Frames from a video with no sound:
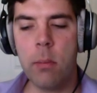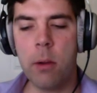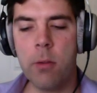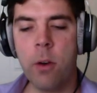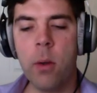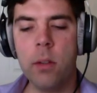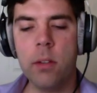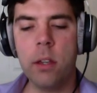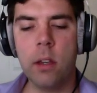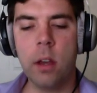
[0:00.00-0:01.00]
but
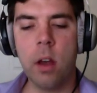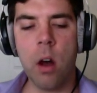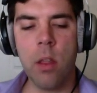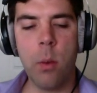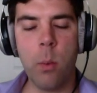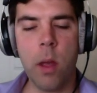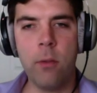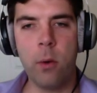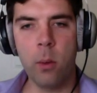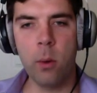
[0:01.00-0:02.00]
focusing on the web
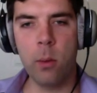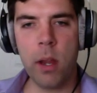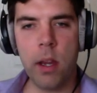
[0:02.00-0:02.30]
forward way.